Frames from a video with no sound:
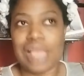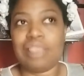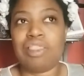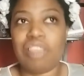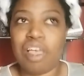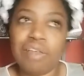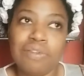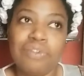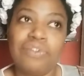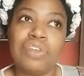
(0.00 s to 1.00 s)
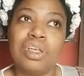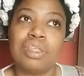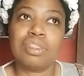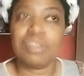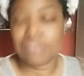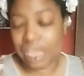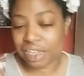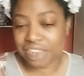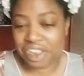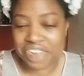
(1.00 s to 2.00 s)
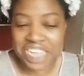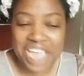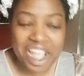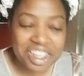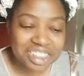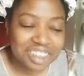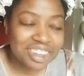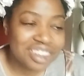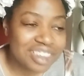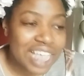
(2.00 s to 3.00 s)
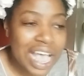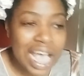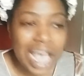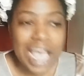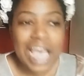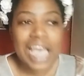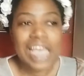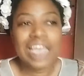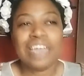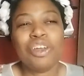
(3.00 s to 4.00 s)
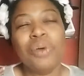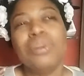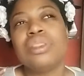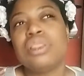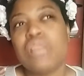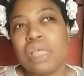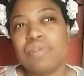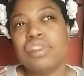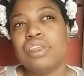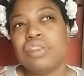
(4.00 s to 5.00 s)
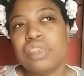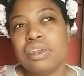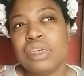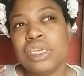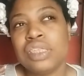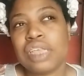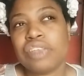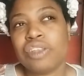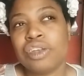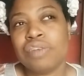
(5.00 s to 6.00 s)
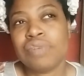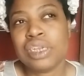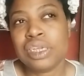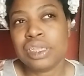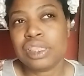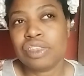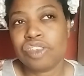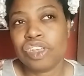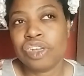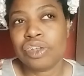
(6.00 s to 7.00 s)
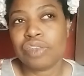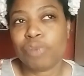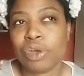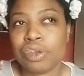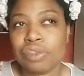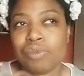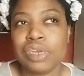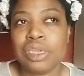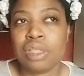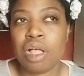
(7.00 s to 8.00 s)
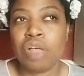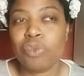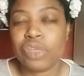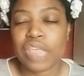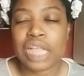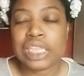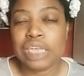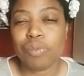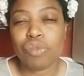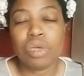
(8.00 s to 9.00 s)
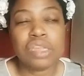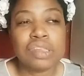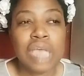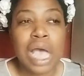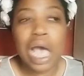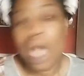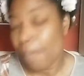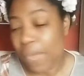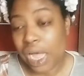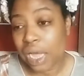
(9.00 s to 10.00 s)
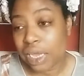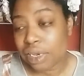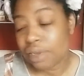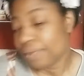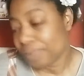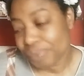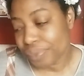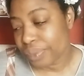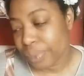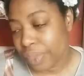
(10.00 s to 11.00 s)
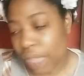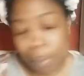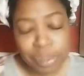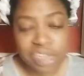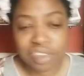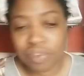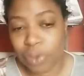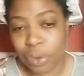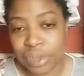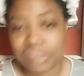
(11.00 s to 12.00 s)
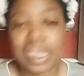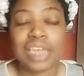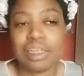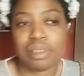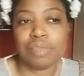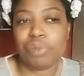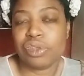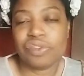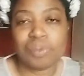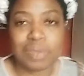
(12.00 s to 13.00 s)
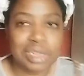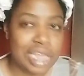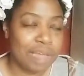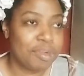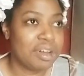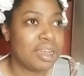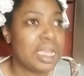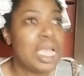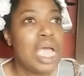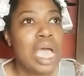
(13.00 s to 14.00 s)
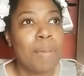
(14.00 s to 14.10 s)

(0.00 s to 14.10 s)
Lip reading: I love the secondary characters. I don't love this series. I started reading it this year as part of the read-along with Elliot Books. I'm behind because, of course, I get the books from the library.